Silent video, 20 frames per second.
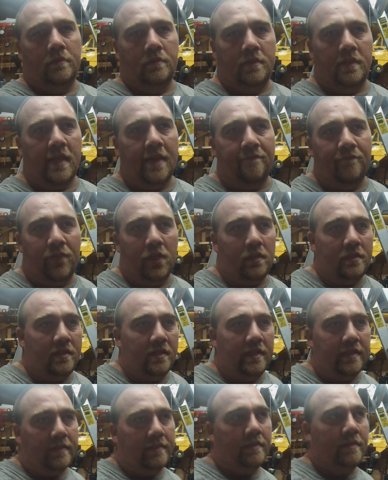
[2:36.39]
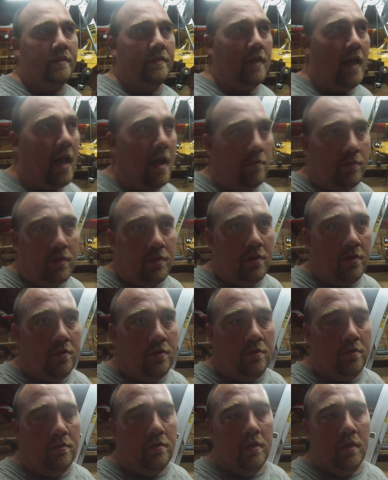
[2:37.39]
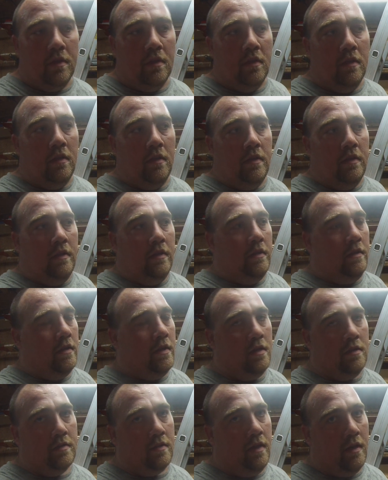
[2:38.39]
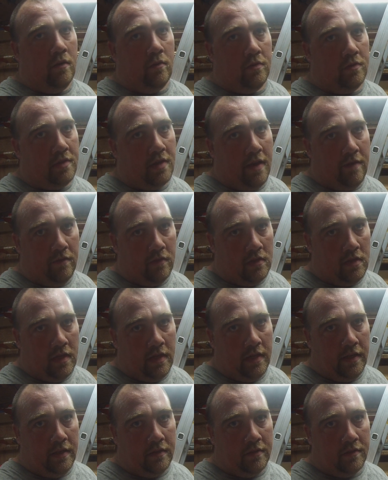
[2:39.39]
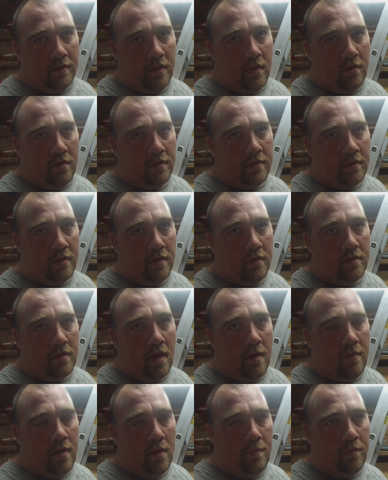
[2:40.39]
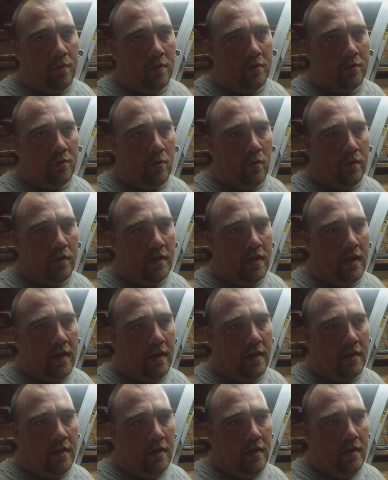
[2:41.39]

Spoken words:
7 foot 6 times 2 doesn't equal 17. So it's coming up a little short there.